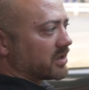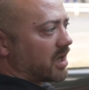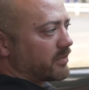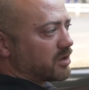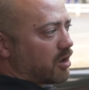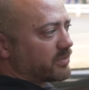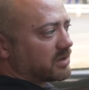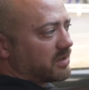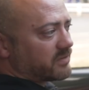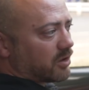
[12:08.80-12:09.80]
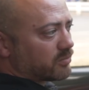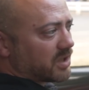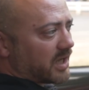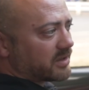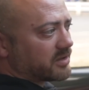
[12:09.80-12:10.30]
Coming home and leaving home
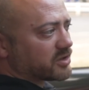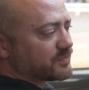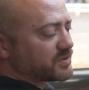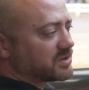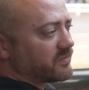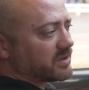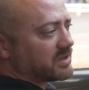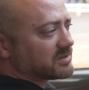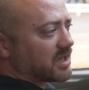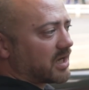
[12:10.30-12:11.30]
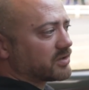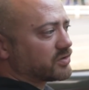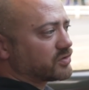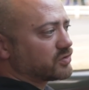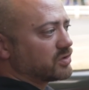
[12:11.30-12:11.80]
light, they're specifically designed
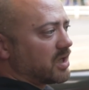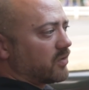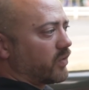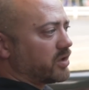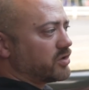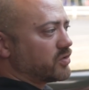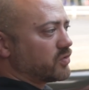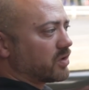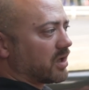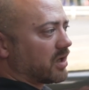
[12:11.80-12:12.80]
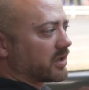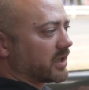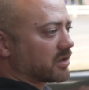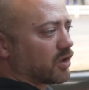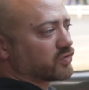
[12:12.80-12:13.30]
to, when you
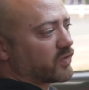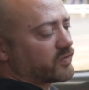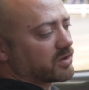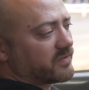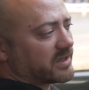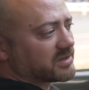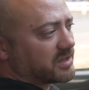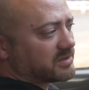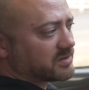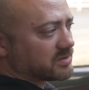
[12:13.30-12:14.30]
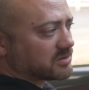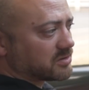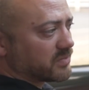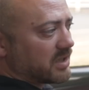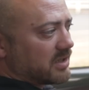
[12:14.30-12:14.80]
get close with your advanced key
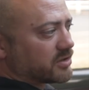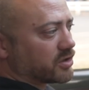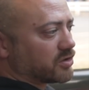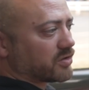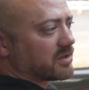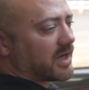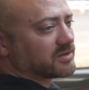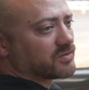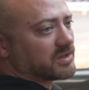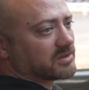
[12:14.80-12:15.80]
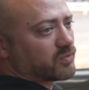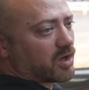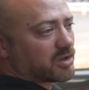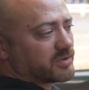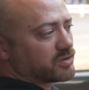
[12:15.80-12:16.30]
system, turning on the light so that it's
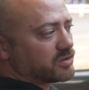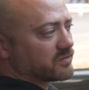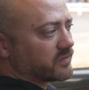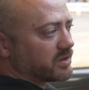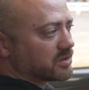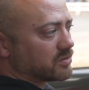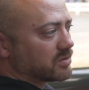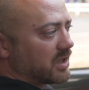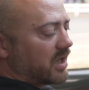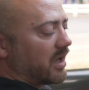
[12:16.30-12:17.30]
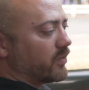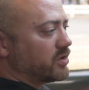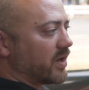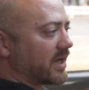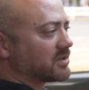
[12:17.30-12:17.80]
welcoming you to your vehicle. And when
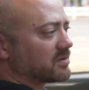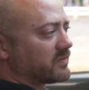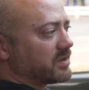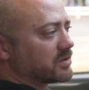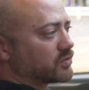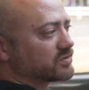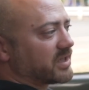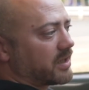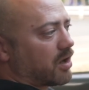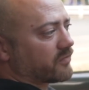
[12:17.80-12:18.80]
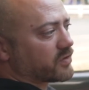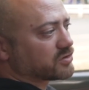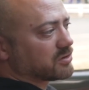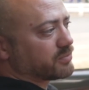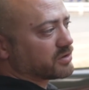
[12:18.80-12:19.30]
you exit a vehicle, staying on for a
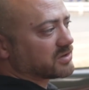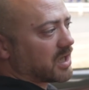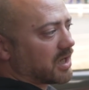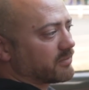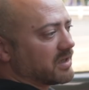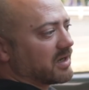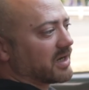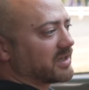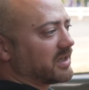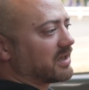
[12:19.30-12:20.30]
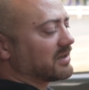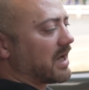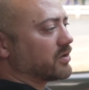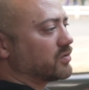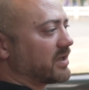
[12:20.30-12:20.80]
certain period of time, again
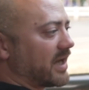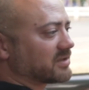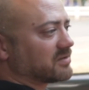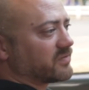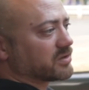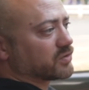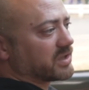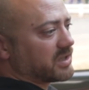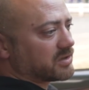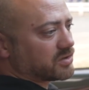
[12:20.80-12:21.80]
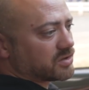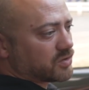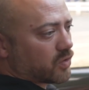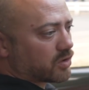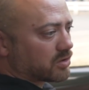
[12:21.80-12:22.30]
allowing you to exit the vehicle, get into your
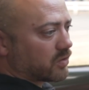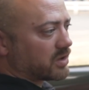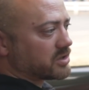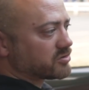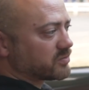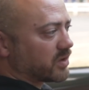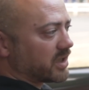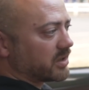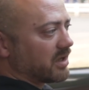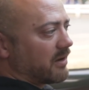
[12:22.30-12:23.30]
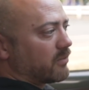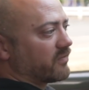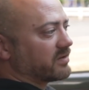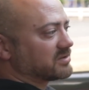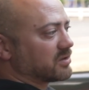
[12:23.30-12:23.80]
door or entryway,
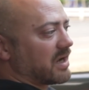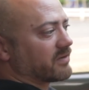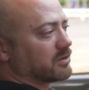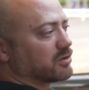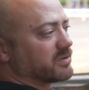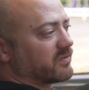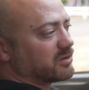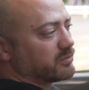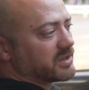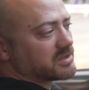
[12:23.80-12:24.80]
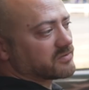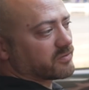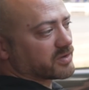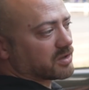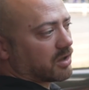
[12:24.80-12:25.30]
without still having a little bit of illumination
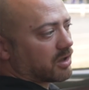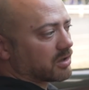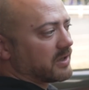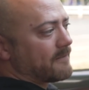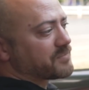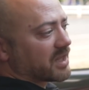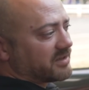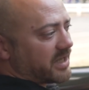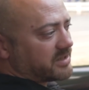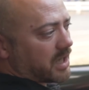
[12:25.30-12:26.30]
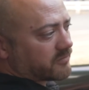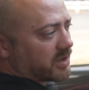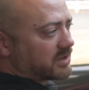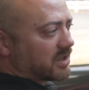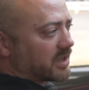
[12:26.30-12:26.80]
from the car. Daytime
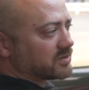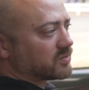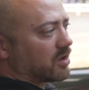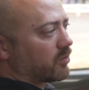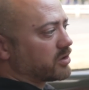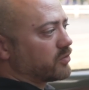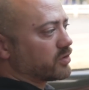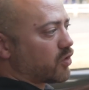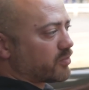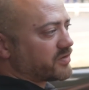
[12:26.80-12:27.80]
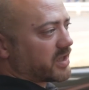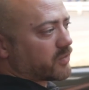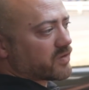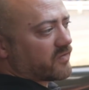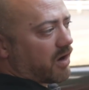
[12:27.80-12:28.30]
running lights are what you would normally
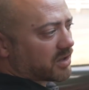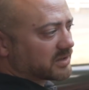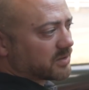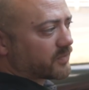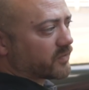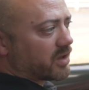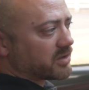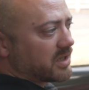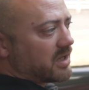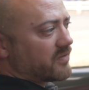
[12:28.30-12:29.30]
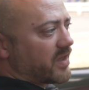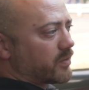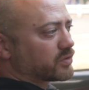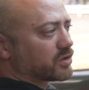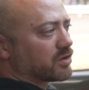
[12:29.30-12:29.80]
think were the fog lights up front. They
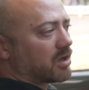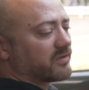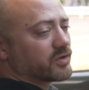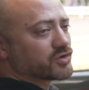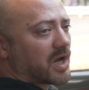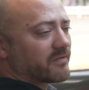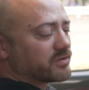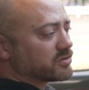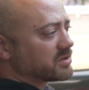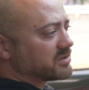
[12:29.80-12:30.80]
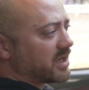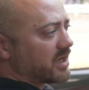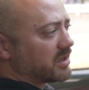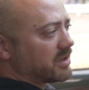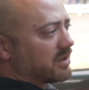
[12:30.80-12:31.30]
will turn on if you're driving during the
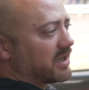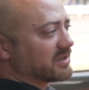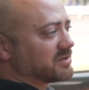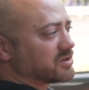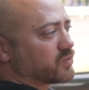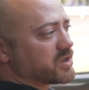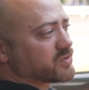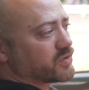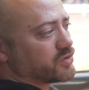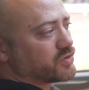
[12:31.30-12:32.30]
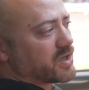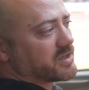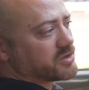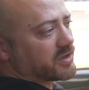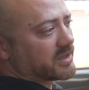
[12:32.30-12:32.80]
day in a situation where you do not
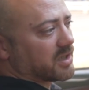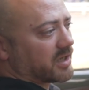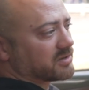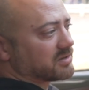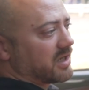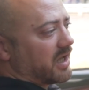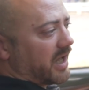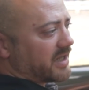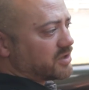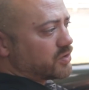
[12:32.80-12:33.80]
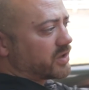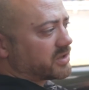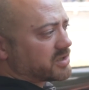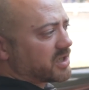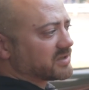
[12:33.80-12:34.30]
need your headlights. And you
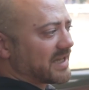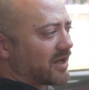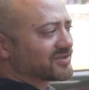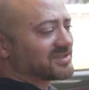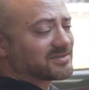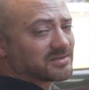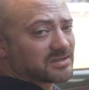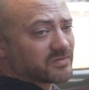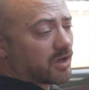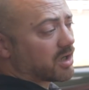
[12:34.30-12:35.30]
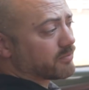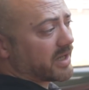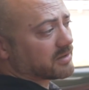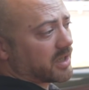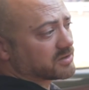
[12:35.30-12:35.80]
can adjust how sensitive your
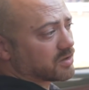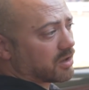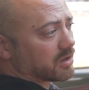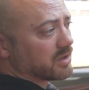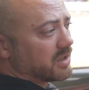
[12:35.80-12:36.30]
automatic lights are.